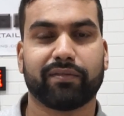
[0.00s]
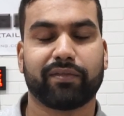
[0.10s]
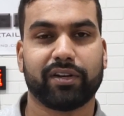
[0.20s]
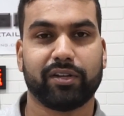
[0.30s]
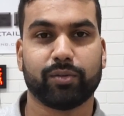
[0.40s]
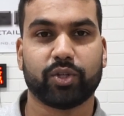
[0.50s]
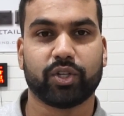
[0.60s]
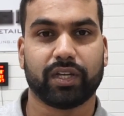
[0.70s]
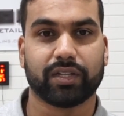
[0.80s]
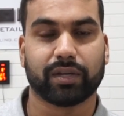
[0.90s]
for any new
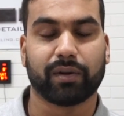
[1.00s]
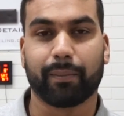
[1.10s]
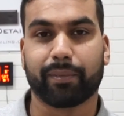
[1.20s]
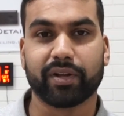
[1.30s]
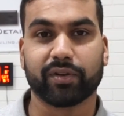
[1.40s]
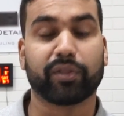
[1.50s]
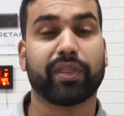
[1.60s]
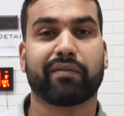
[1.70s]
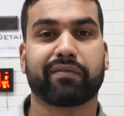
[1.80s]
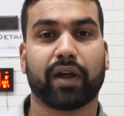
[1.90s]
machines. I'm pretty good in
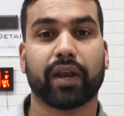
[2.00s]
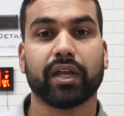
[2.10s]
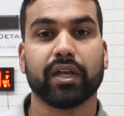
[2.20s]
that front.